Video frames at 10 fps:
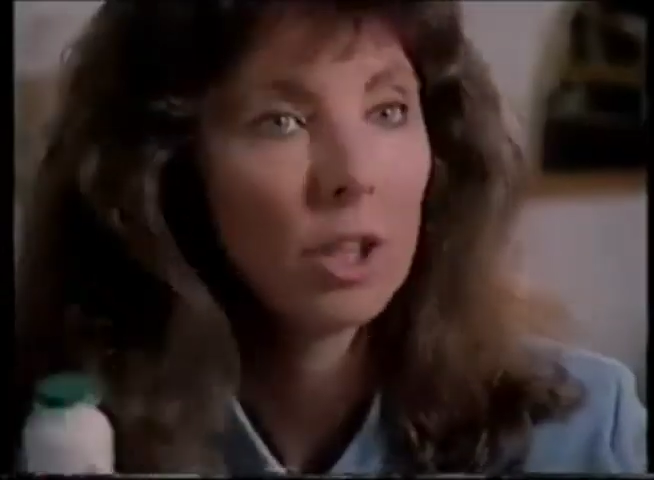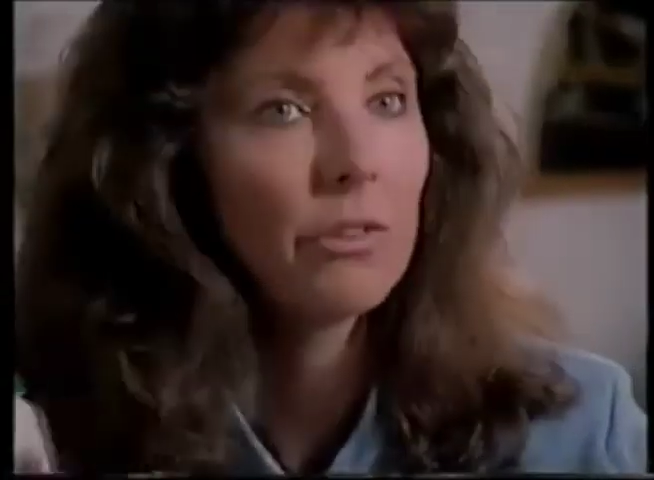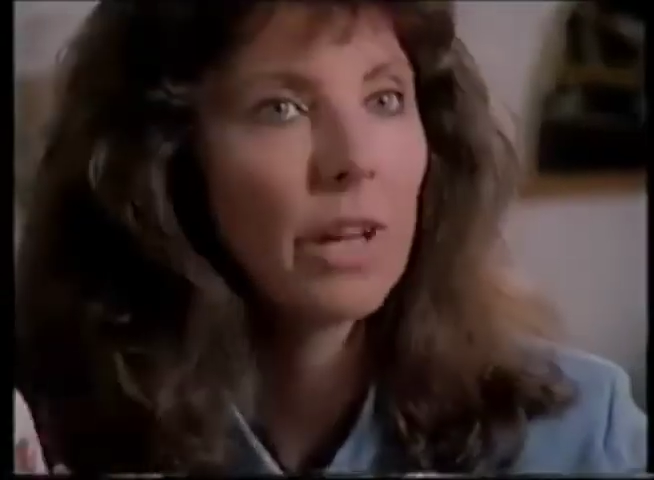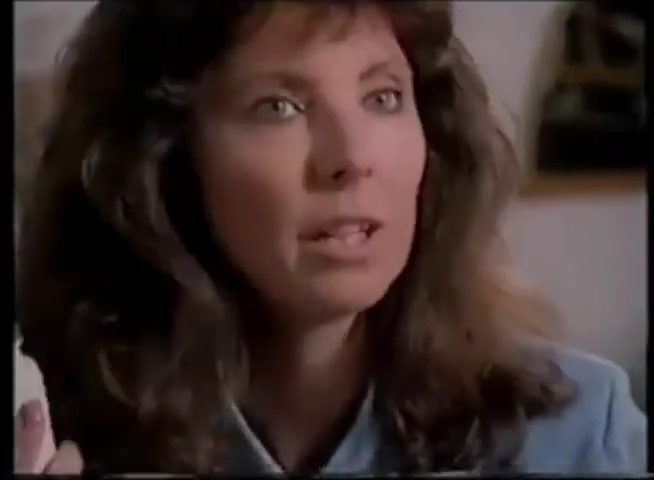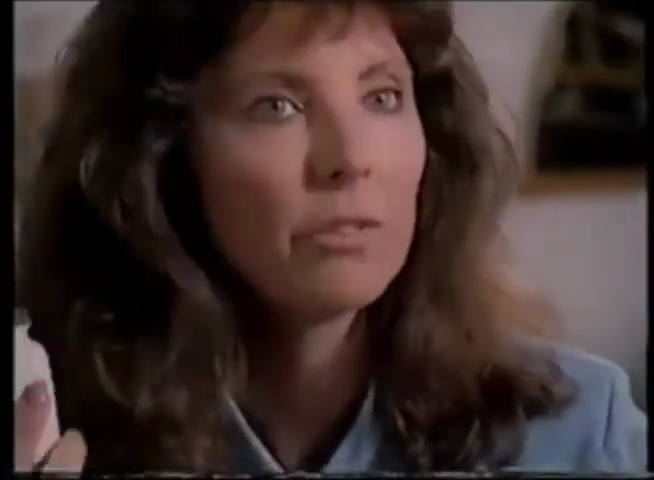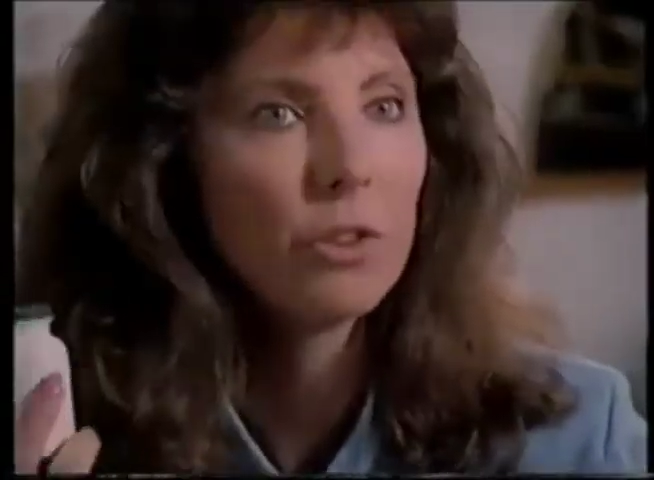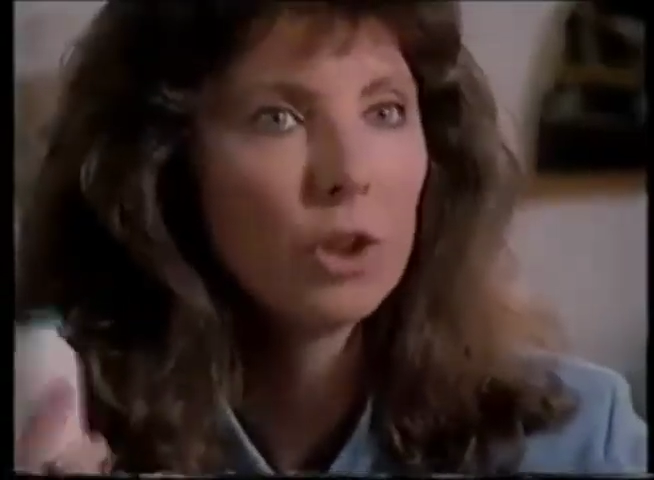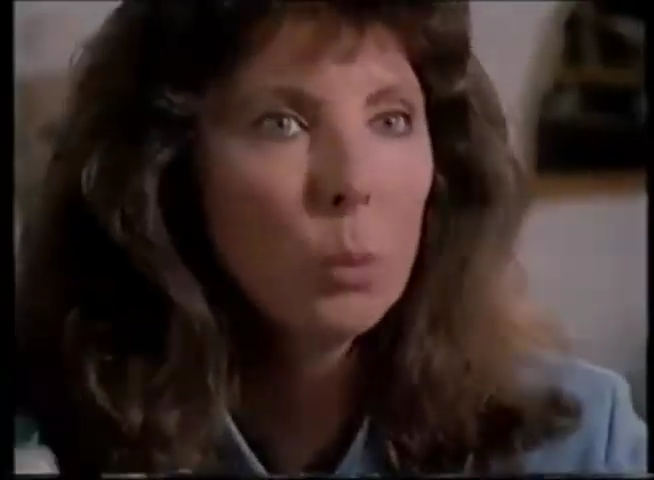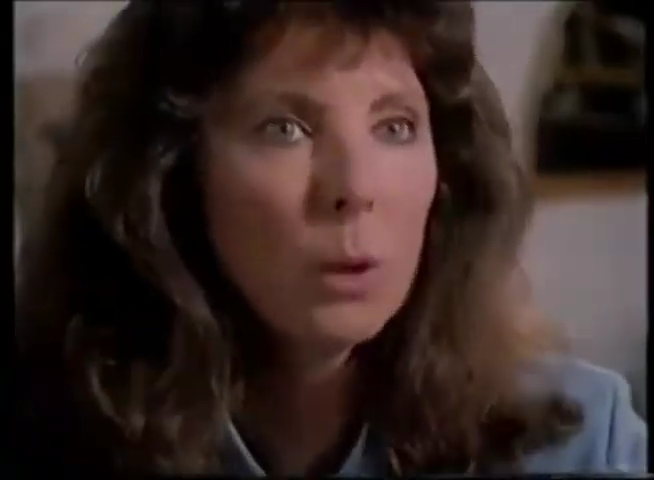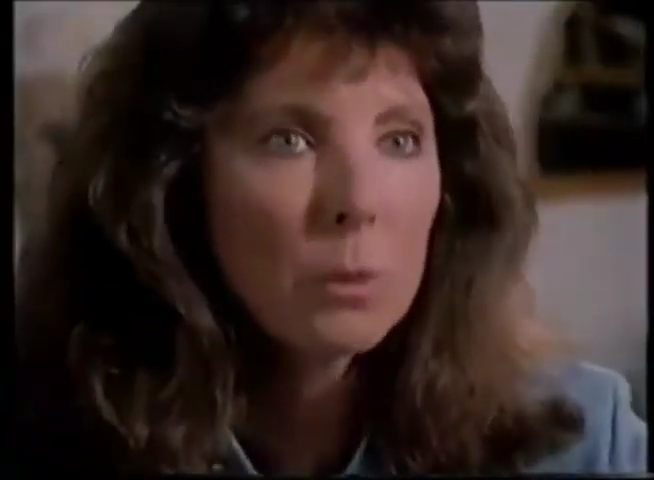Sinus took
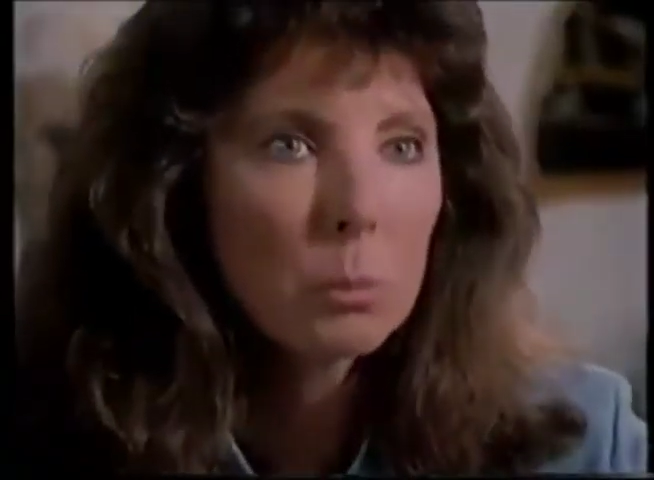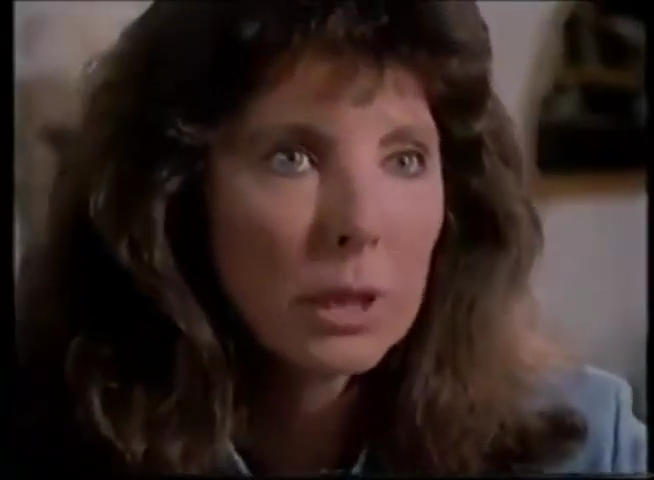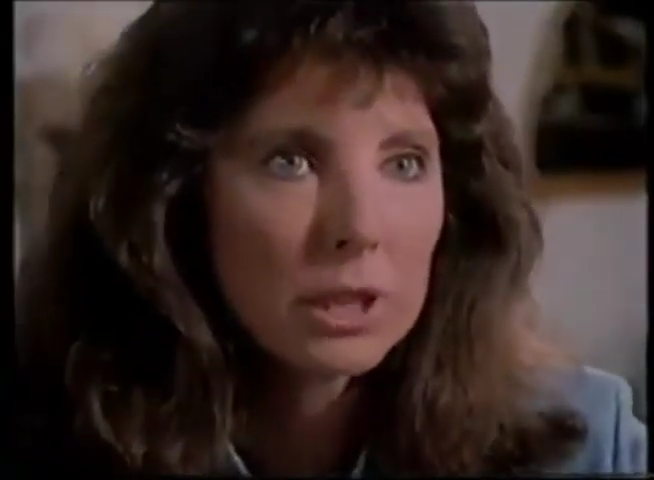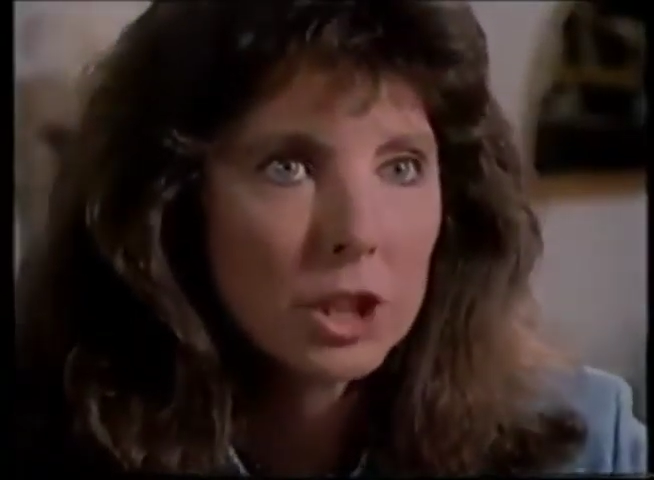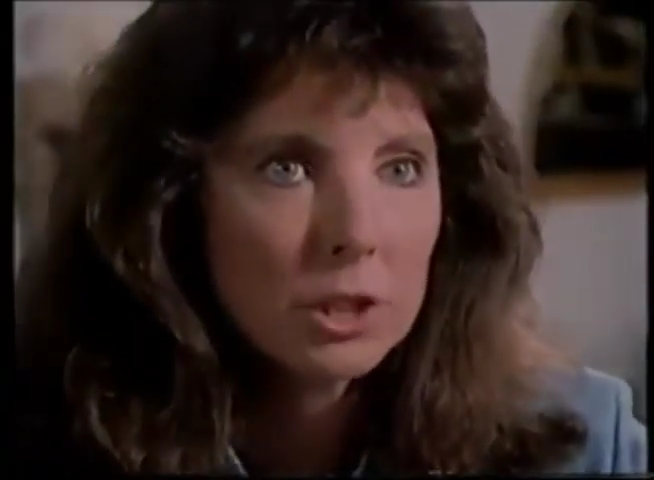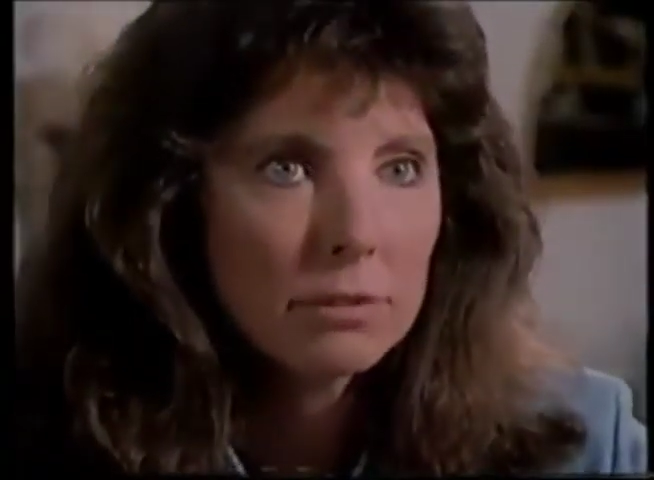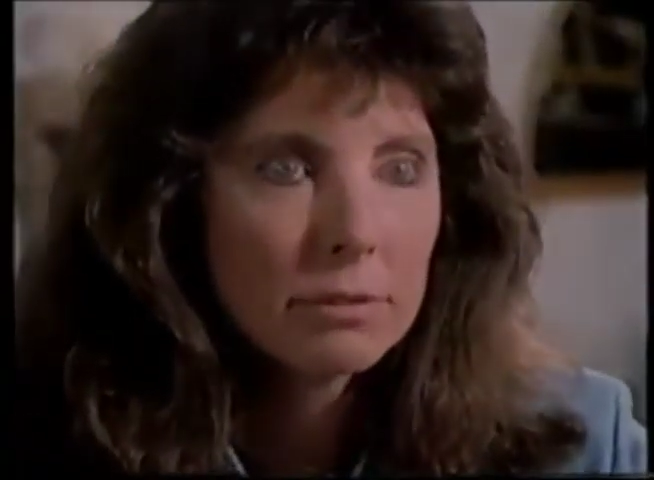away the pressure.